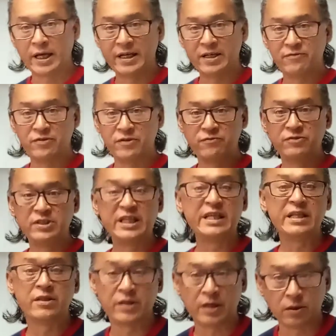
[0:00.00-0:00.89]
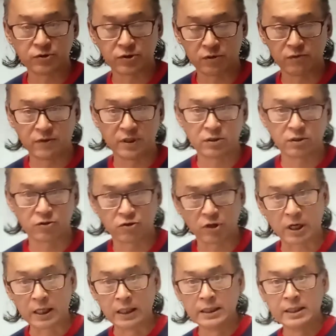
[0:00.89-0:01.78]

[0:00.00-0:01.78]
and a $15,000 rental truck.